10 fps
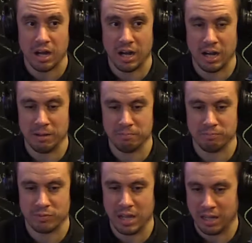
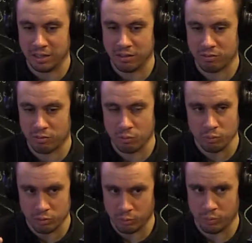At least
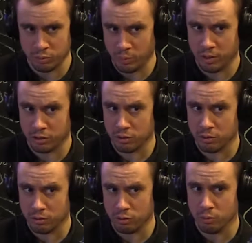to where
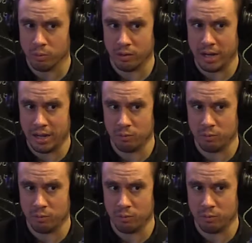you were at,